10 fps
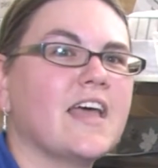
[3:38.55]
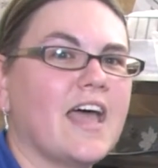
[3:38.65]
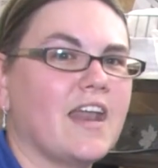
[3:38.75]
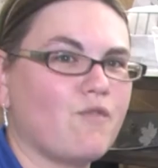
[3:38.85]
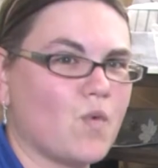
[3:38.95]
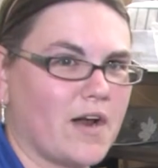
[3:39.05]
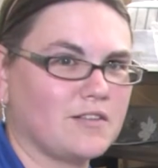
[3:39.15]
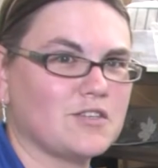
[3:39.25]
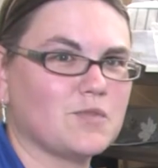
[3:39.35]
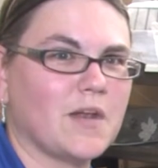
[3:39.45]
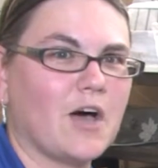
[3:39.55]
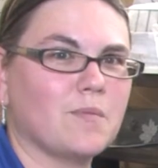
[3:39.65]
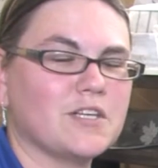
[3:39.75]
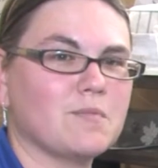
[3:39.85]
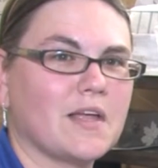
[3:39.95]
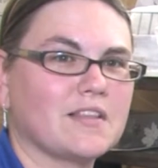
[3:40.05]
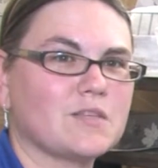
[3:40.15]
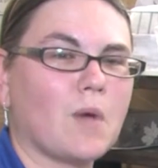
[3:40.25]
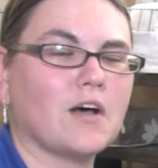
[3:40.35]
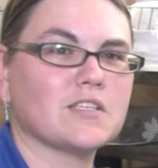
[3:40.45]
and everyone else who's been helping to make
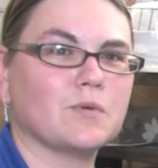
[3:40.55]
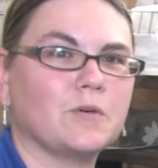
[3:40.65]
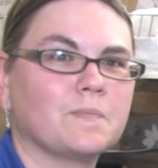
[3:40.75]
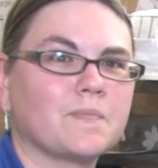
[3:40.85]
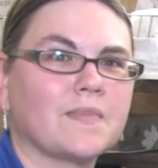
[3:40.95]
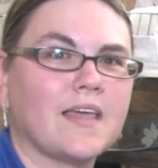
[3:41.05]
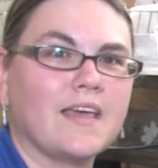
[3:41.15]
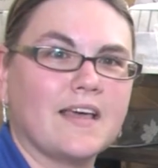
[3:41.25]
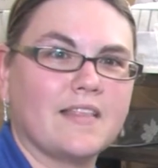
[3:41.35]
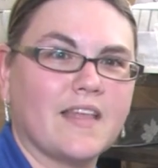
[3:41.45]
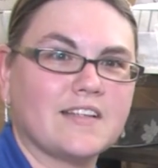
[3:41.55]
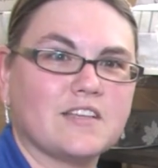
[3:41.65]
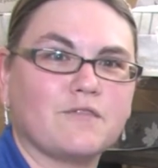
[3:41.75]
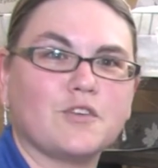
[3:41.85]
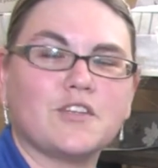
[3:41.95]
this possible. And that's it for